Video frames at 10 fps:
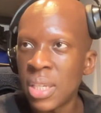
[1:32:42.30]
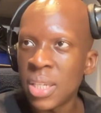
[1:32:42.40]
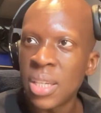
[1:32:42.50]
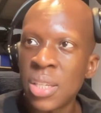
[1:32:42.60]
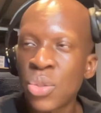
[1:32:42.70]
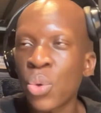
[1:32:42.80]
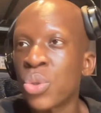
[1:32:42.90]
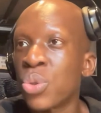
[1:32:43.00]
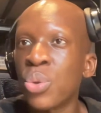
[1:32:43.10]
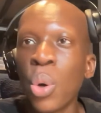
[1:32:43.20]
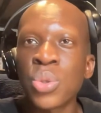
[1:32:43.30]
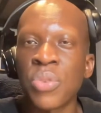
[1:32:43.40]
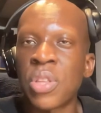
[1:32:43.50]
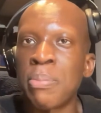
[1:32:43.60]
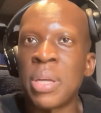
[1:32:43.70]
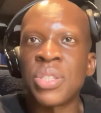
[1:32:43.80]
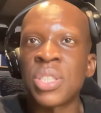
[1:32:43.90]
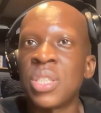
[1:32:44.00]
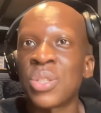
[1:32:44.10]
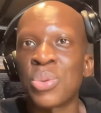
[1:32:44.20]
He scored 2 goals off the bench
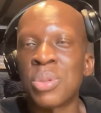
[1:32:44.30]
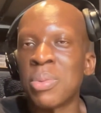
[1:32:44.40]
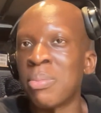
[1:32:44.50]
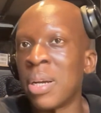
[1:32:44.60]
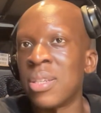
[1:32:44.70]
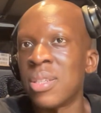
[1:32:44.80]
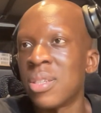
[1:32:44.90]
in this tournament, man.